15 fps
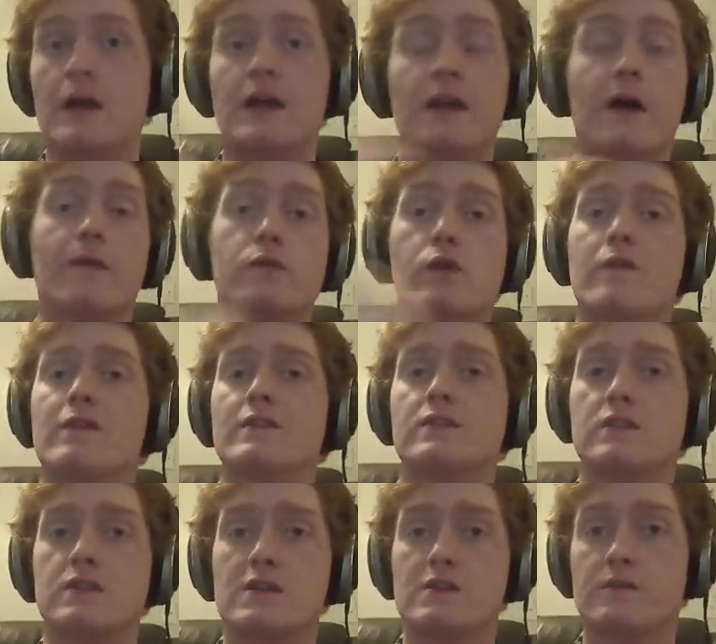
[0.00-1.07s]
Now, if you have any
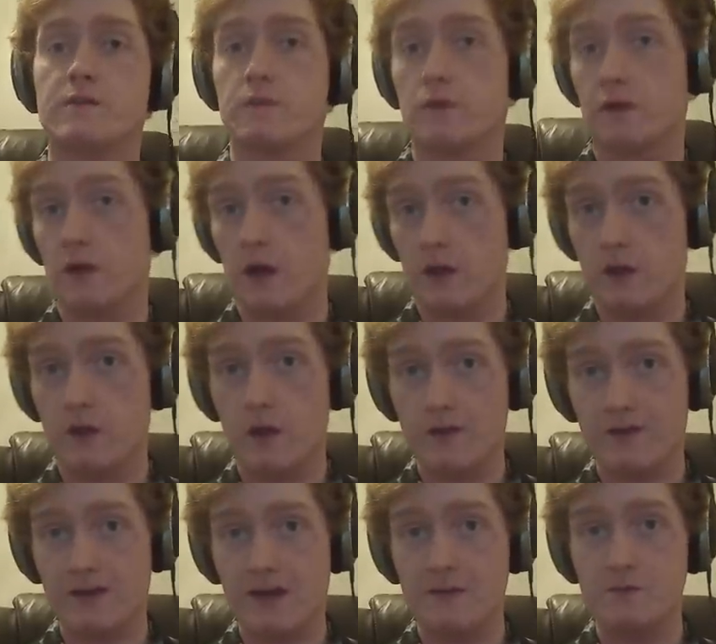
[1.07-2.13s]
suggestions for other
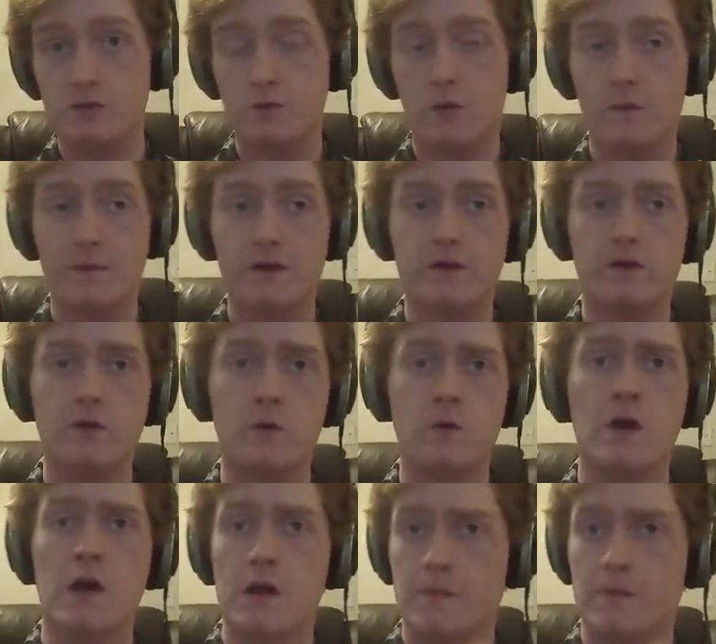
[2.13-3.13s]
games you want me to do,